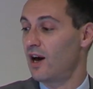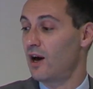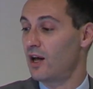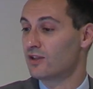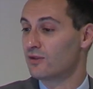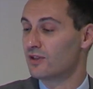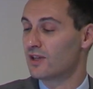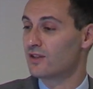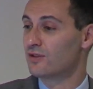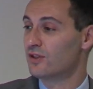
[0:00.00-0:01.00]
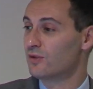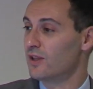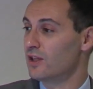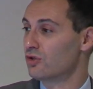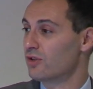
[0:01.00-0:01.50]
I don't like to use the
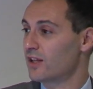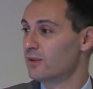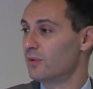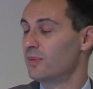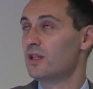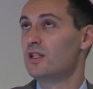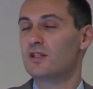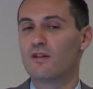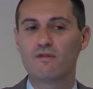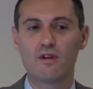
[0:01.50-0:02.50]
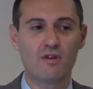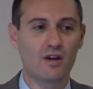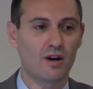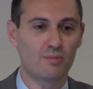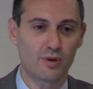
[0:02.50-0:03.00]
word intractable, but it is a very
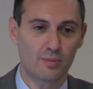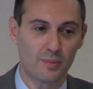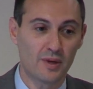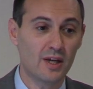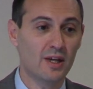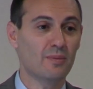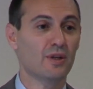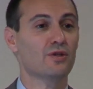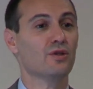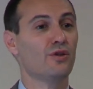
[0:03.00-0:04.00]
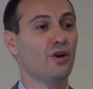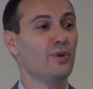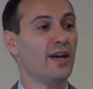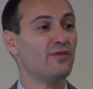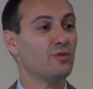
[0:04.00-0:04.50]
hard problem because although
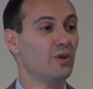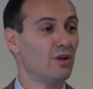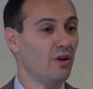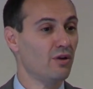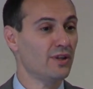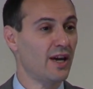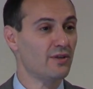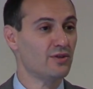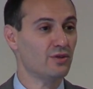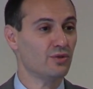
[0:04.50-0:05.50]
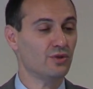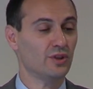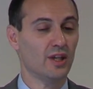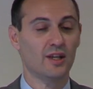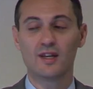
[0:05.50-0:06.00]
we have to put our own house in
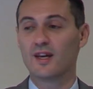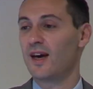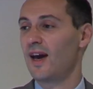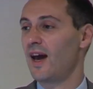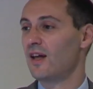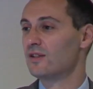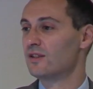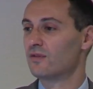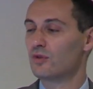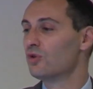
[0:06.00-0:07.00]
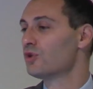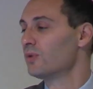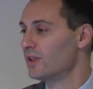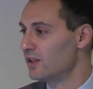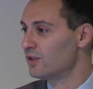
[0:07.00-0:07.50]
order, and of course
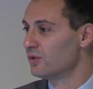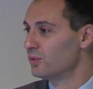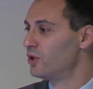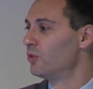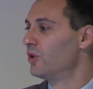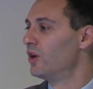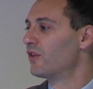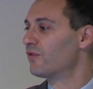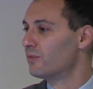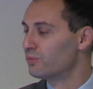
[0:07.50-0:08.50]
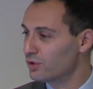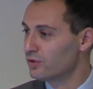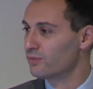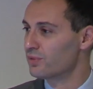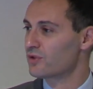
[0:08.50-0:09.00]
we need to do all the work from
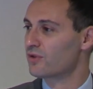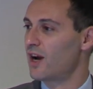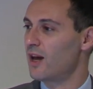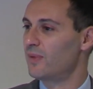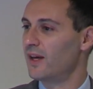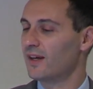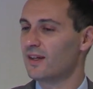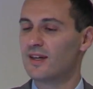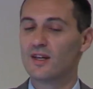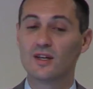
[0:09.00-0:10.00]
prudent prescribing,